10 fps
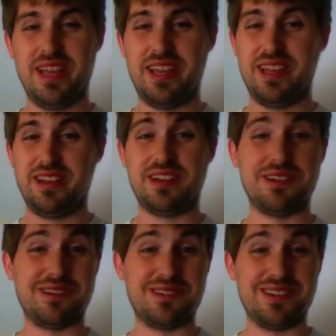and it can
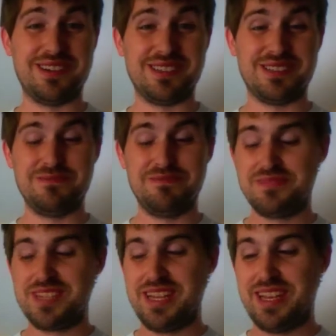hurt us.
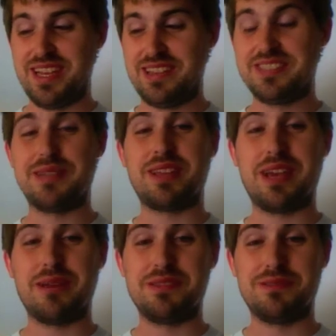And the same thing
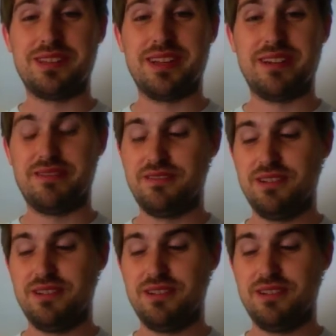happens with life.